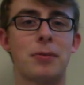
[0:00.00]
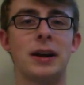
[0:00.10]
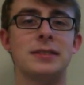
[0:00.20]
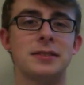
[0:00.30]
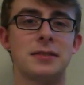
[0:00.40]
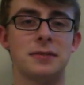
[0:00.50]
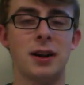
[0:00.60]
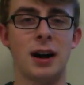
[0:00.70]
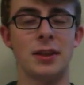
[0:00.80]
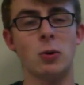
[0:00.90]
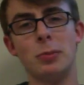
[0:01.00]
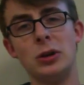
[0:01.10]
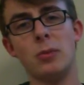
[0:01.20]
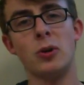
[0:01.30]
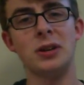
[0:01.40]
presence of God. There will be
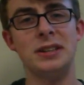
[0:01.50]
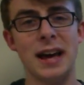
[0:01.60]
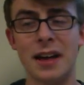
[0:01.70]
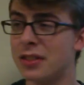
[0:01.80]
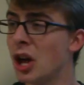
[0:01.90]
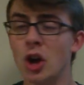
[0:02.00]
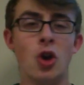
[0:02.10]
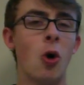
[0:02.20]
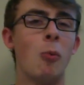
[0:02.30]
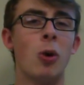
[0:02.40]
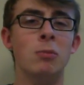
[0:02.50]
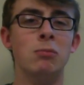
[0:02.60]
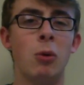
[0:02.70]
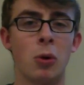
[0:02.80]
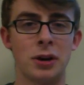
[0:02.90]
no more death, no more
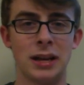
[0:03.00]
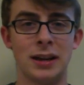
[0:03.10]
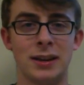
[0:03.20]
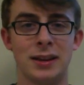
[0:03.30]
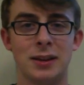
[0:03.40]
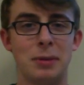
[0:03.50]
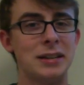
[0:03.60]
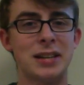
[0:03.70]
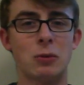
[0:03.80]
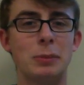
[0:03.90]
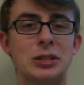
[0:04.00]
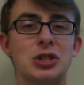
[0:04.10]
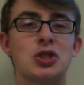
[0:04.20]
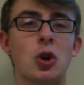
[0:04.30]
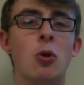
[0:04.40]
mourning, because there will be
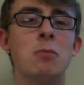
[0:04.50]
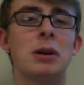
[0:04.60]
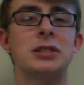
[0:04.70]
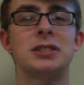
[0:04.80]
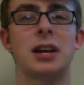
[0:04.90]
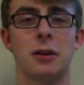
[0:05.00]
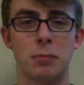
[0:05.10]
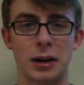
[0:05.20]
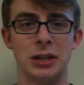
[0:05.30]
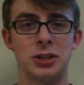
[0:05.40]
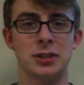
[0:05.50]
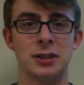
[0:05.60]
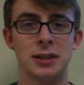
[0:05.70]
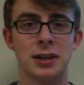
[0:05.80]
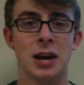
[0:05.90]
so much celebration.
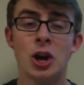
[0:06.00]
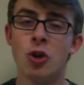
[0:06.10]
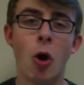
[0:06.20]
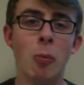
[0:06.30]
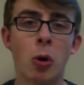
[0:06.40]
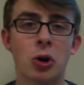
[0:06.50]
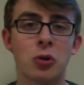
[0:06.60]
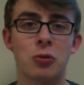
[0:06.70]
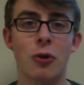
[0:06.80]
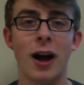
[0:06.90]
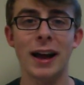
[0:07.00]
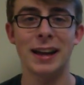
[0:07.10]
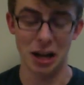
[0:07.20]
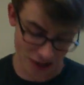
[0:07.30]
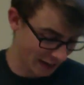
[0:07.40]
No more
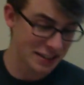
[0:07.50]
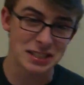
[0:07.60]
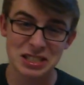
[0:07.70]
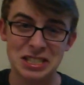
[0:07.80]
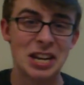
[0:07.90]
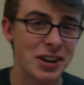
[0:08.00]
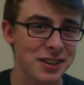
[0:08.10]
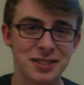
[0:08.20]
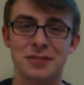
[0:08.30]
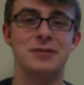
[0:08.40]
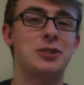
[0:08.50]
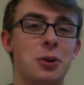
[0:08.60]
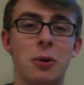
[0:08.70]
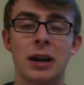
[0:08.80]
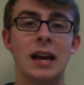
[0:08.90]
crying, unless it's tears of
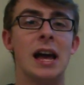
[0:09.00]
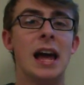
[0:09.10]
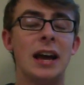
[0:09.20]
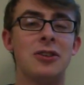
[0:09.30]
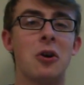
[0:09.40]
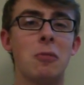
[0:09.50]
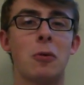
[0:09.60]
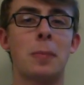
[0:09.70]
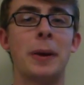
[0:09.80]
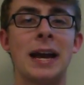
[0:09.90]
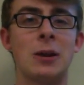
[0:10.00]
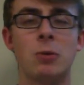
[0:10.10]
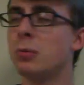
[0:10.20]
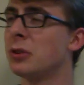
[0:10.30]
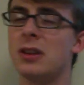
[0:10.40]
joy, and no more pain.
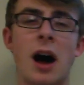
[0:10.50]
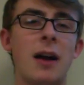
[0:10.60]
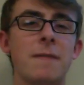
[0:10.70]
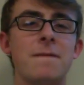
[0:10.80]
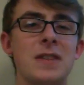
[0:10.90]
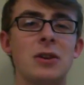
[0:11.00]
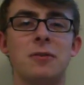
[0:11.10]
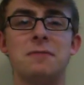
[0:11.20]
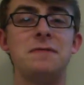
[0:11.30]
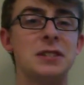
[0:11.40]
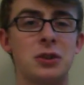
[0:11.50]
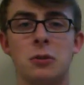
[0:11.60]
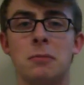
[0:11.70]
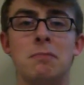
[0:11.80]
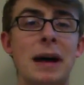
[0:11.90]
We will not feel
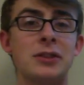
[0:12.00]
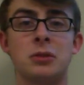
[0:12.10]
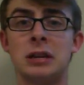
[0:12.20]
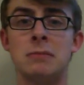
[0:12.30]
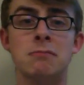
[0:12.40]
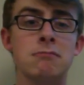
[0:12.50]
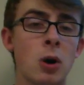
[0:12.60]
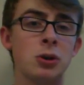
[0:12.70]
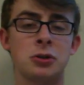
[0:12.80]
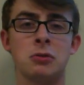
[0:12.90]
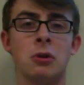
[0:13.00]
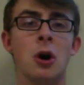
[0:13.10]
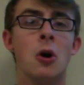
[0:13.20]
physical, mental, emotional,